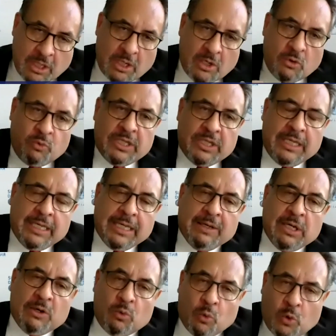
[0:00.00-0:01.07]
We
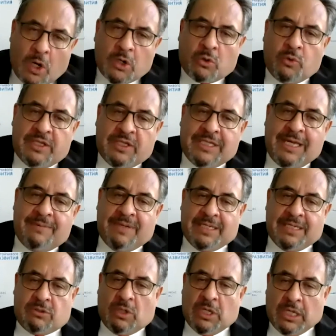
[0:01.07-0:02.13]
work with them and
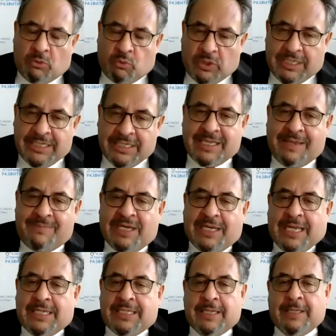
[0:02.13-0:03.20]
we
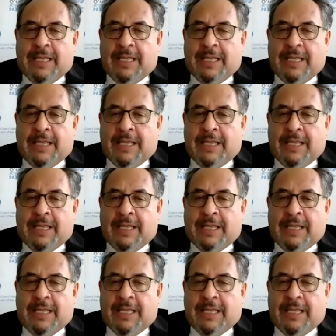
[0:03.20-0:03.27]
disseminate.